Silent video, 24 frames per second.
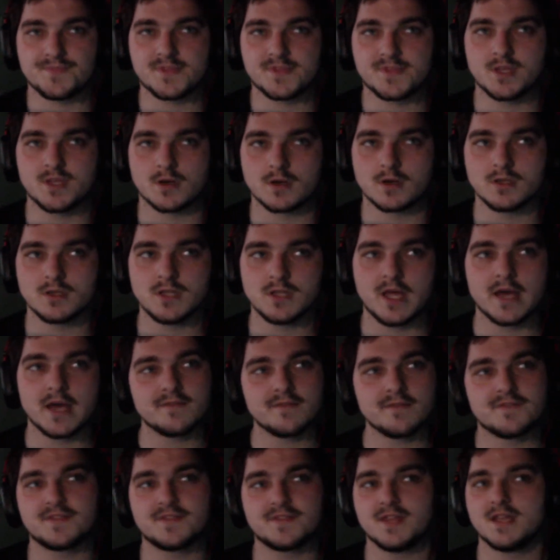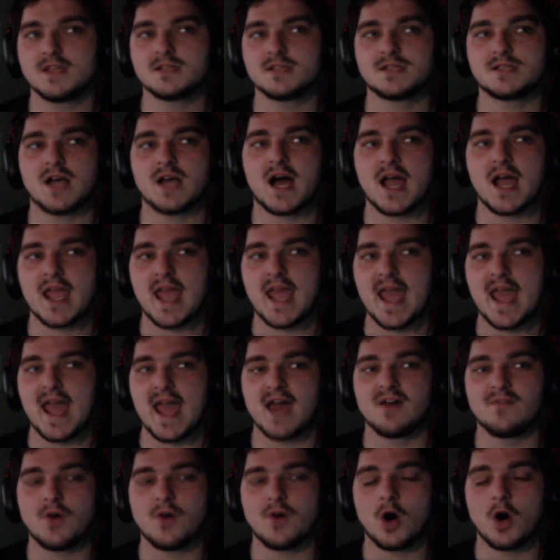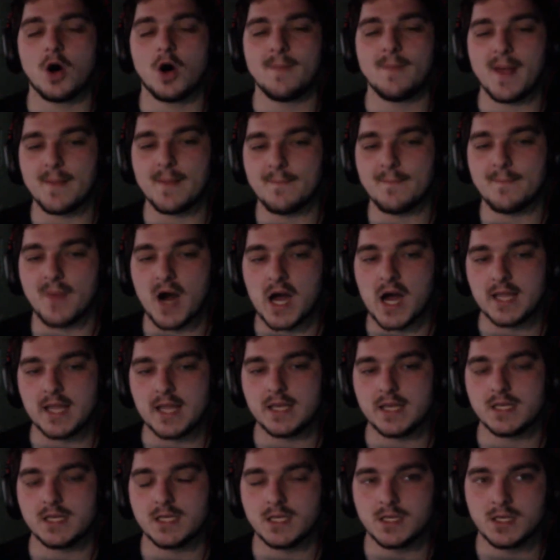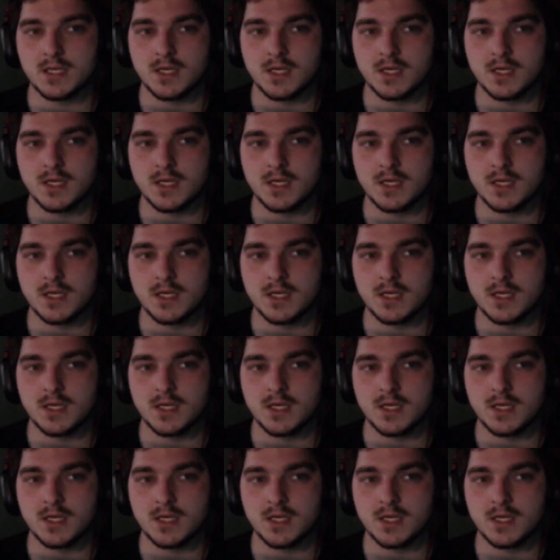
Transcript: there are a lot of things I have on my mind,